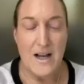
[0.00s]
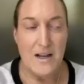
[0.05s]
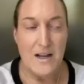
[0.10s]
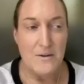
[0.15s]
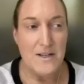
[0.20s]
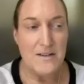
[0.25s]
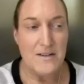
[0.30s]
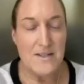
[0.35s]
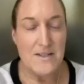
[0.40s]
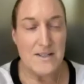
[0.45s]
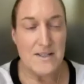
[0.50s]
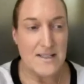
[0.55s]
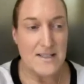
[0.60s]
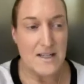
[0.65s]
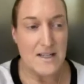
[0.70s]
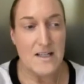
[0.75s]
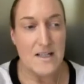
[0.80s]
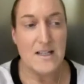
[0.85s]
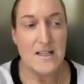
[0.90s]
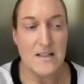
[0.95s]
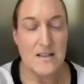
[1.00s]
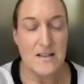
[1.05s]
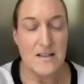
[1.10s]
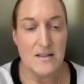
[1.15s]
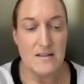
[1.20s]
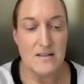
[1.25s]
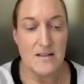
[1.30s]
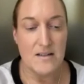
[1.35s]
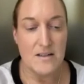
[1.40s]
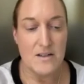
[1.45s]
have to say that,
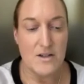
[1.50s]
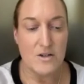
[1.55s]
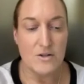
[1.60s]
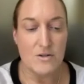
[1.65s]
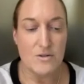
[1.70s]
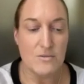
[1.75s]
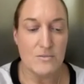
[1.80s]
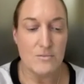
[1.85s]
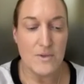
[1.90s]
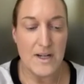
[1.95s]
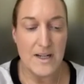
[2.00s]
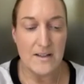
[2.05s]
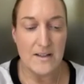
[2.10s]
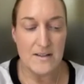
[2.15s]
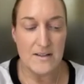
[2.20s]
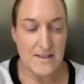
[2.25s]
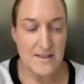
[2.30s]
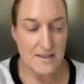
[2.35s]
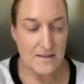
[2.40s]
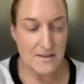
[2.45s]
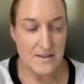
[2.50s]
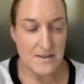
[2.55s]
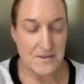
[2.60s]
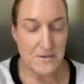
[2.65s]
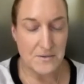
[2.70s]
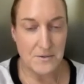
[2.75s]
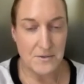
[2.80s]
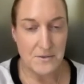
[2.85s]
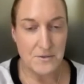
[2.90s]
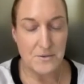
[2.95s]
when I listen
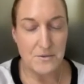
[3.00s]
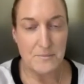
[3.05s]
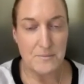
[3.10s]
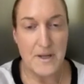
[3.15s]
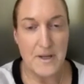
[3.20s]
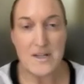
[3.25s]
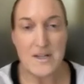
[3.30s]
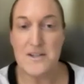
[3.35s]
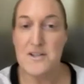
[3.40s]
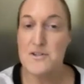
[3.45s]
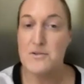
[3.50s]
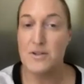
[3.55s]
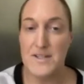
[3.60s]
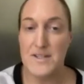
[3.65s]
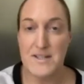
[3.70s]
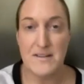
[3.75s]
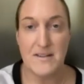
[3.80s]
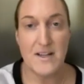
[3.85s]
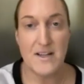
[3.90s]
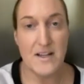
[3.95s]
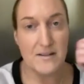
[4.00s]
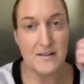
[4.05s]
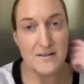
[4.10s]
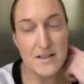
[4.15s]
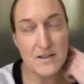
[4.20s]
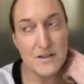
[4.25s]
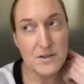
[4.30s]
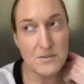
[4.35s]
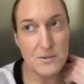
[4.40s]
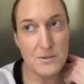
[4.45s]
to many stories in the ALD
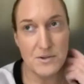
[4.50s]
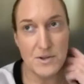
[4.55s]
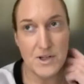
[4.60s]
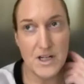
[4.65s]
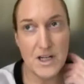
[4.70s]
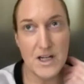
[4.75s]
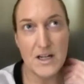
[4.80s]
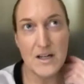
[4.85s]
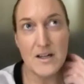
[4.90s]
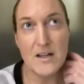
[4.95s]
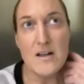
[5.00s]
community,